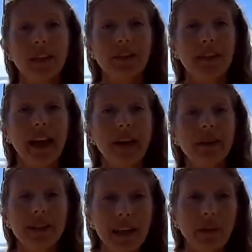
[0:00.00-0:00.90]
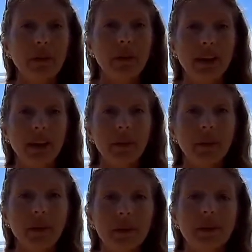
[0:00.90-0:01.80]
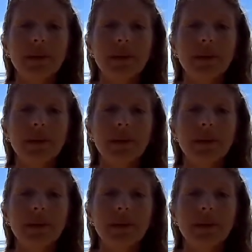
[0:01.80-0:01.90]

So now today what are we talking about?